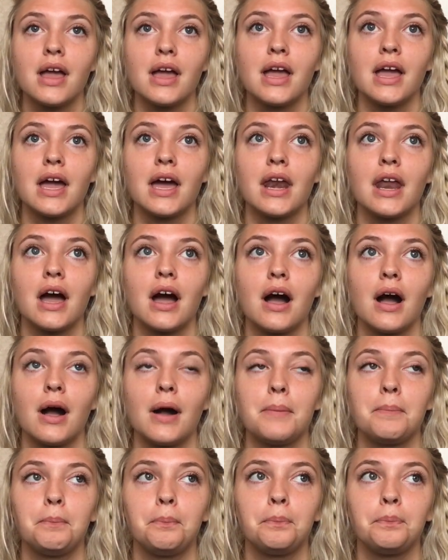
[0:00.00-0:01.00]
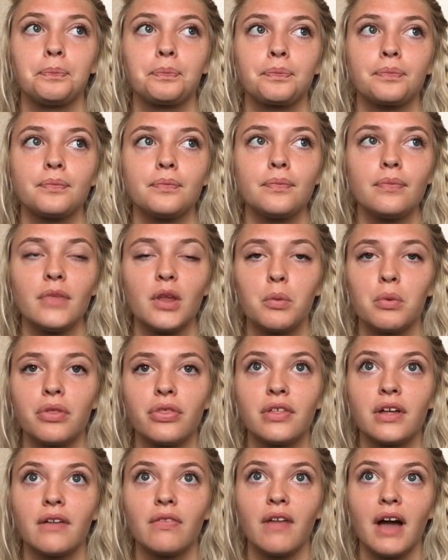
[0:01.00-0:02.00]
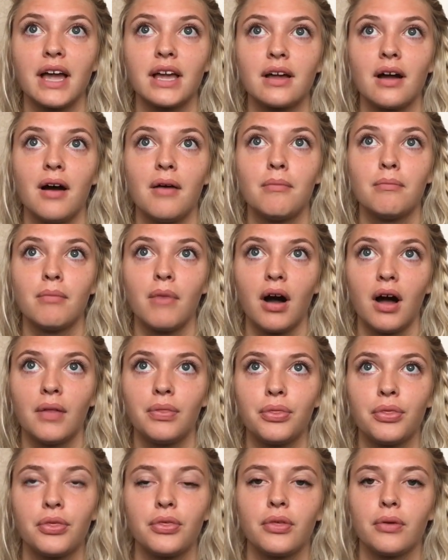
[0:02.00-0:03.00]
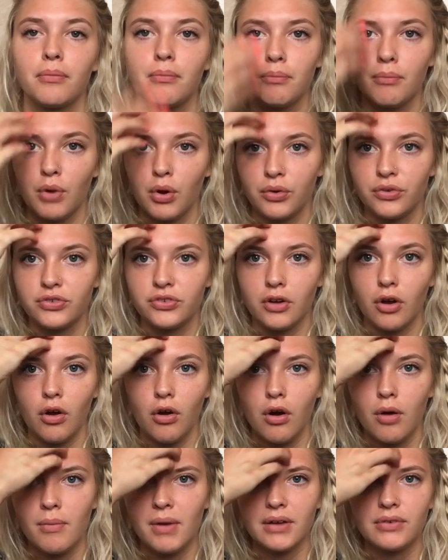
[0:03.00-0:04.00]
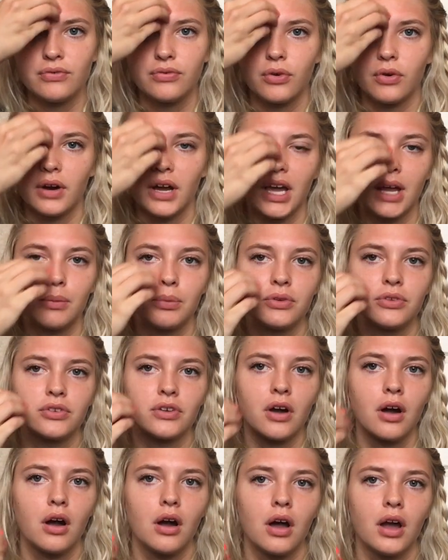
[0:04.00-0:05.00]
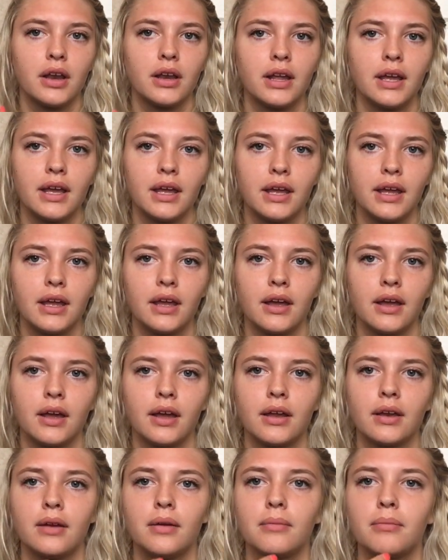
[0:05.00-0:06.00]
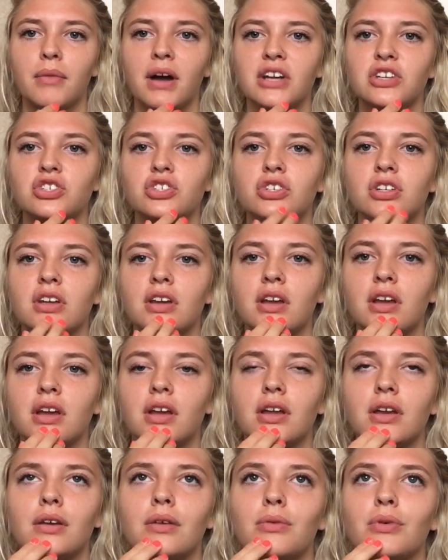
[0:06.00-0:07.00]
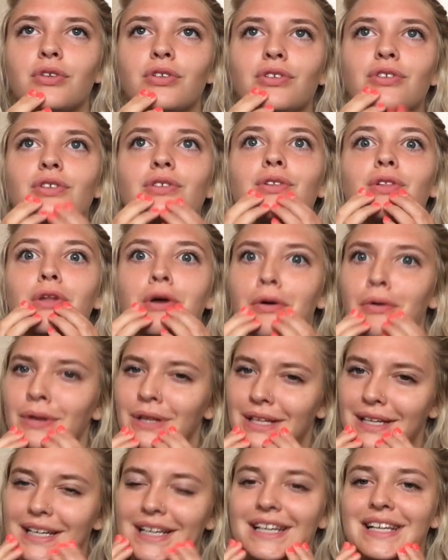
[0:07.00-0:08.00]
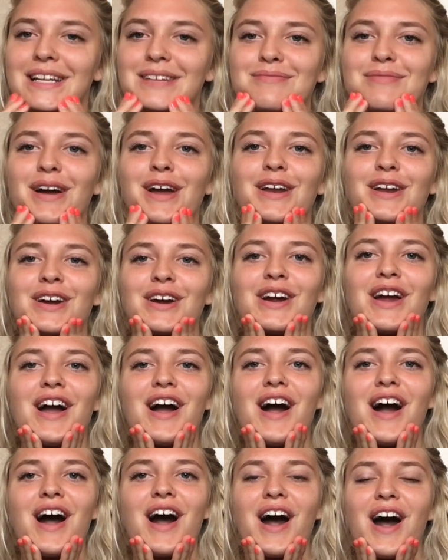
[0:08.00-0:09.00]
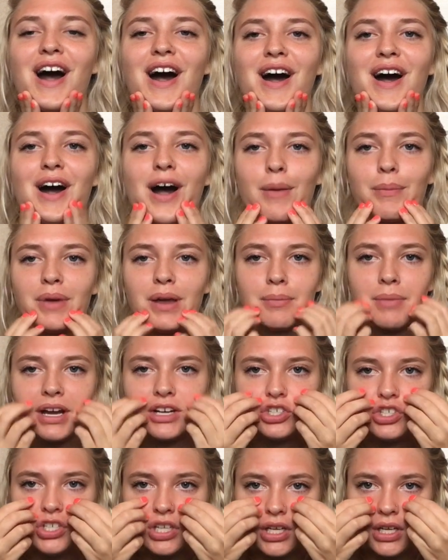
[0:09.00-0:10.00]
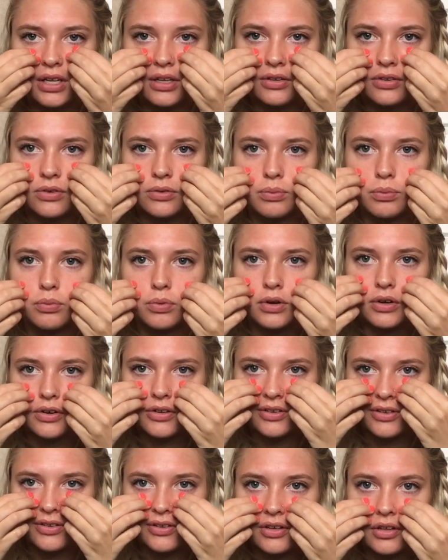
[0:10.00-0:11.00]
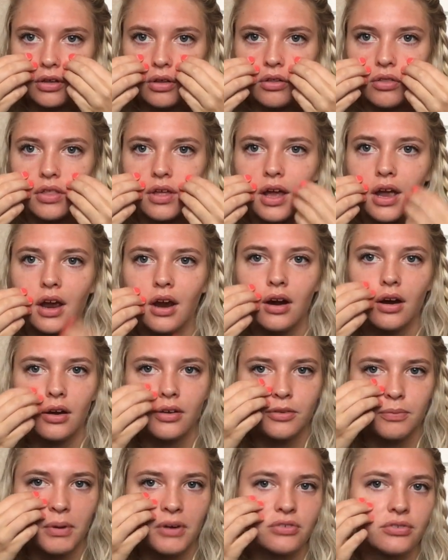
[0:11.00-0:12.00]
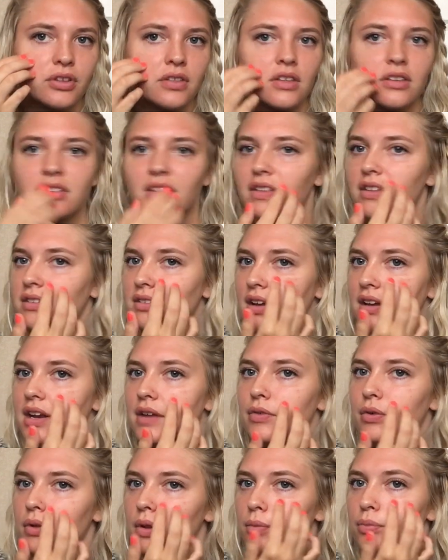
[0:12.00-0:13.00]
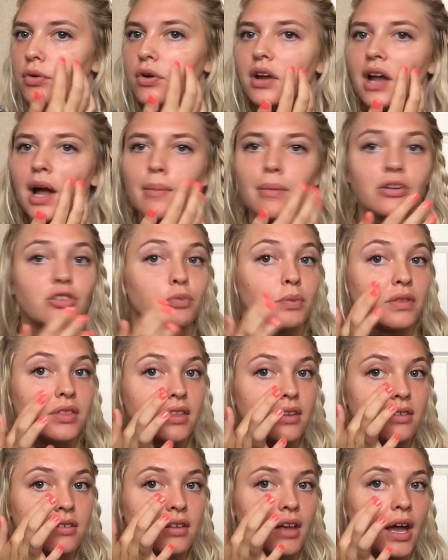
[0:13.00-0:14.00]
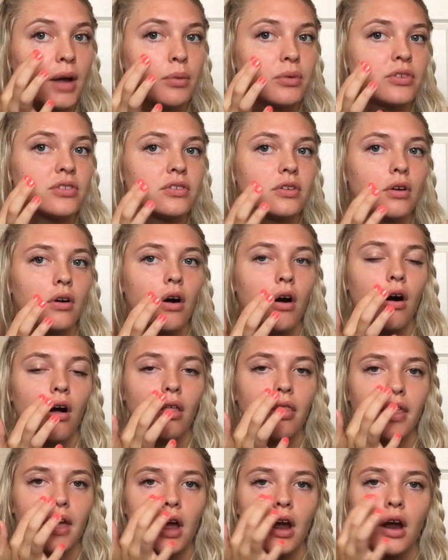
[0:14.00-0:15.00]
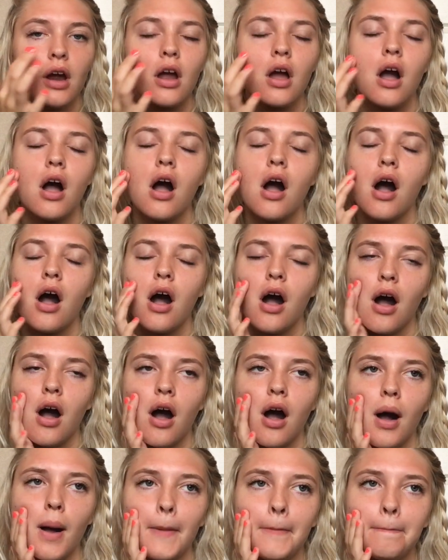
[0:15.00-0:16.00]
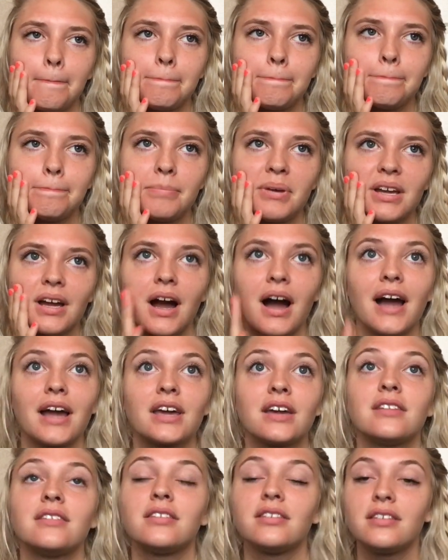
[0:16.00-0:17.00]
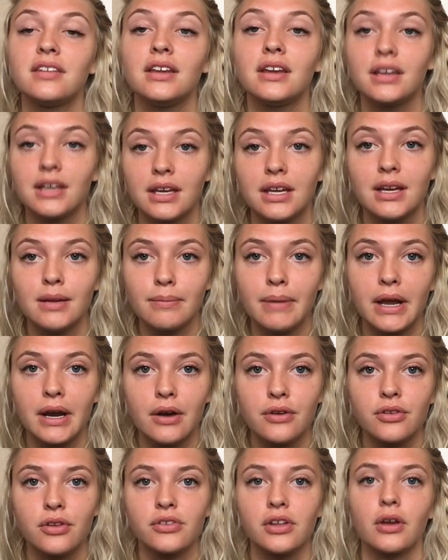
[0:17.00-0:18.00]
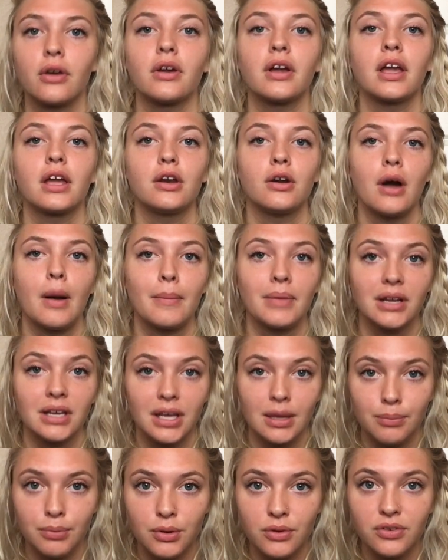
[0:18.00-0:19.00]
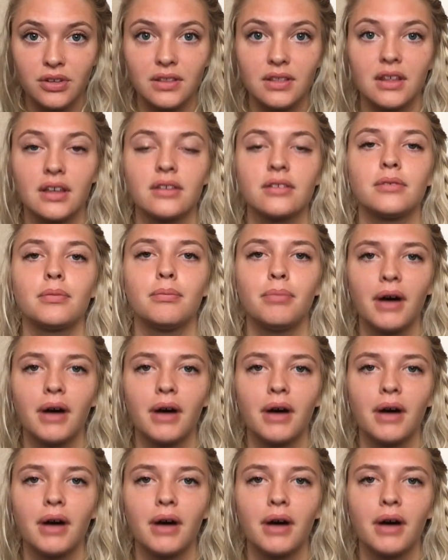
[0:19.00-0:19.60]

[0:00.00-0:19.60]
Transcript: And um, within like a month, most all my forehead was gone, and my chin was slowly getting better. Um, and my cheeks were still there, especially this side. This side never really broke out much, but this side was still all there. Um, but yeah, I could see it getting better. So I was like, okay, you know, I'm going to keep using this.